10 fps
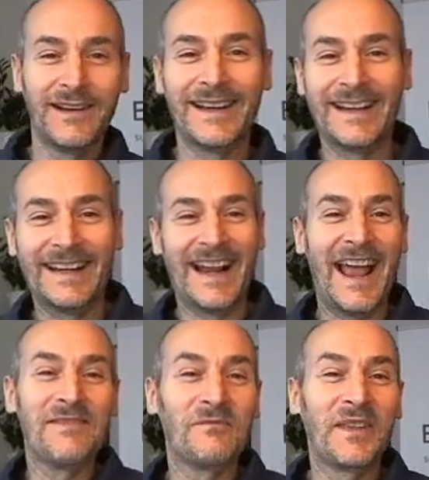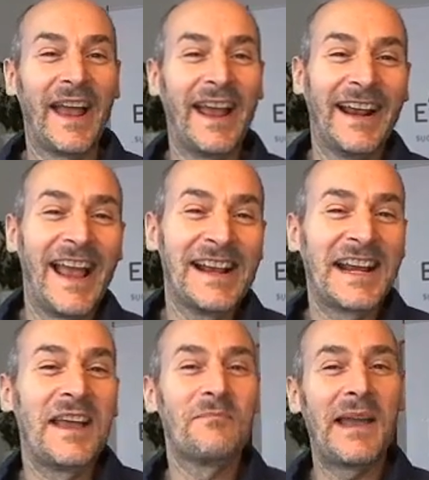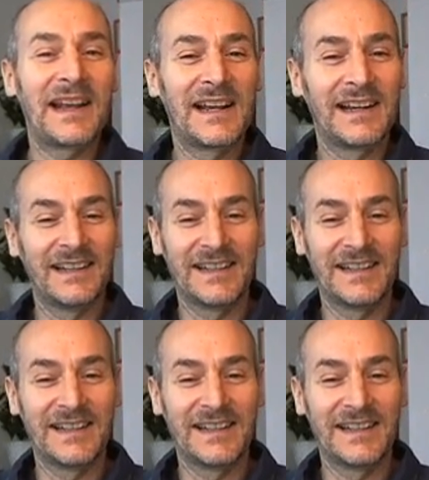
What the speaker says: and came back